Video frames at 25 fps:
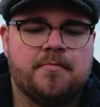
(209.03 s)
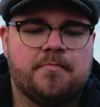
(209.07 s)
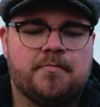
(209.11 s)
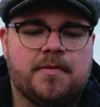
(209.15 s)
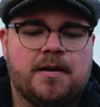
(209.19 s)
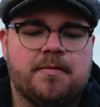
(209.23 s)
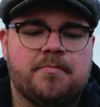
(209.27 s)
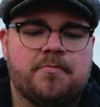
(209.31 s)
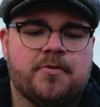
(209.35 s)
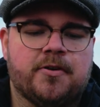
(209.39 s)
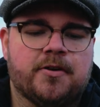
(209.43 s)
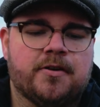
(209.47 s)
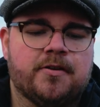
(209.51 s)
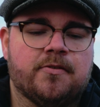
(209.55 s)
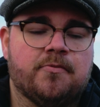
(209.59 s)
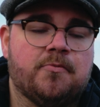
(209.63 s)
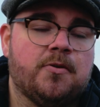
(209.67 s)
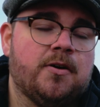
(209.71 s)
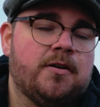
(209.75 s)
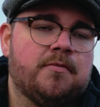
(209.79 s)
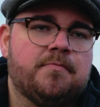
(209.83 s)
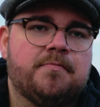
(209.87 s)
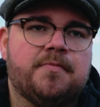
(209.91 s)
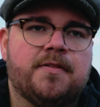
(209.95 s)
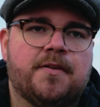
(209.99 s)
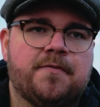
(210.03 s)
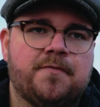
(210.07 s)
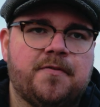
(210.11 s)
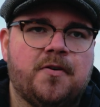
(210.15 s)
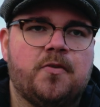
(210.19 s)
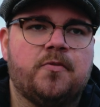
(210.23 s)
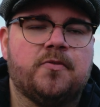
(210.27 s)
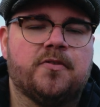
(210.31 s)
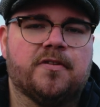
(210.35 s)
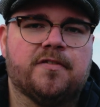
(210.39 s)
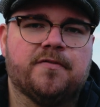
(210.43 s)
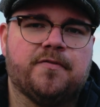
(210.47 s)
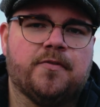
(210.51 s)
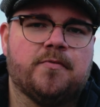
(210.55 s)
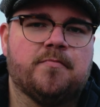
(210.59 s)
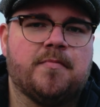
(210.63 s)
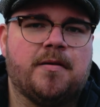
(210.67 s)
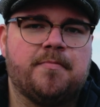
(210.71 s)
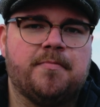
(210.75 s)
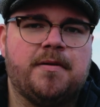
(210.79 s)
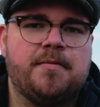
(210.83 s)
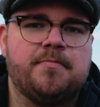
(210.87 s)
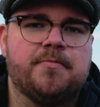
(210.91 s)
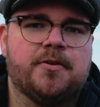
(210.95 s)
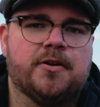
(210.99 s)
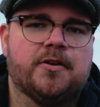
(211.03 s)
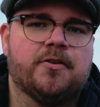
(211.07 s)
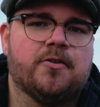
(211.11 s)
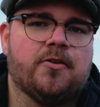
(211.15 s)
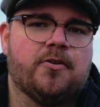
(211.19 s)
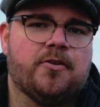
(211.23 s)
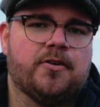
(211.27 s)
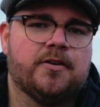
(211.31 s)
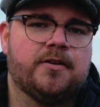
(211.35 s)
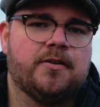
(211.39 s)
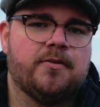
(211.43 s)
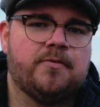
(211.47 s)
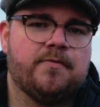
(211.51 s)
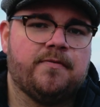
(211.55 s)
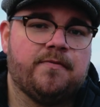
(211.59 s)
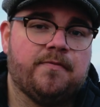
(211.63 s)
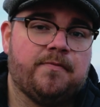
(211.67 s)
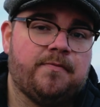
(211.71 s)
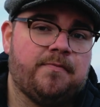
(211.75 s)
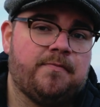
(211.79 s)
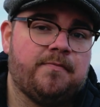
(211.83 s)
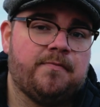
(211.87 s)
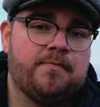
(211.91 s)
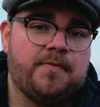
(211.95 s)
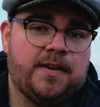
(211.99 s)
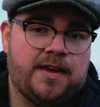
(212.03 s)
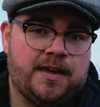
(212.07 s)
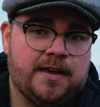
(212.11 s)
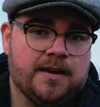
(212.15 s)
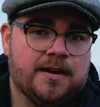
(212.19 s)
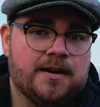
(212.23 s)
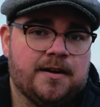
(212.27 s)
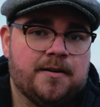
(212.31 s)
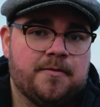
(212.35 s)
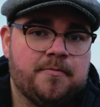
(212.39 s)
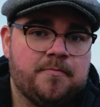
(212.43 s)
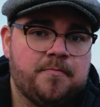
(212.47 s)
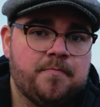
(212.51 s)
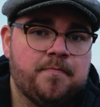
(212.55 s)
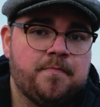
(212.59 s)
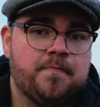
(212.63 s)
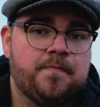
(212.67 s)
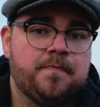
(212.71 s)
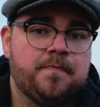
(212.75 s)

the photos from my memory card via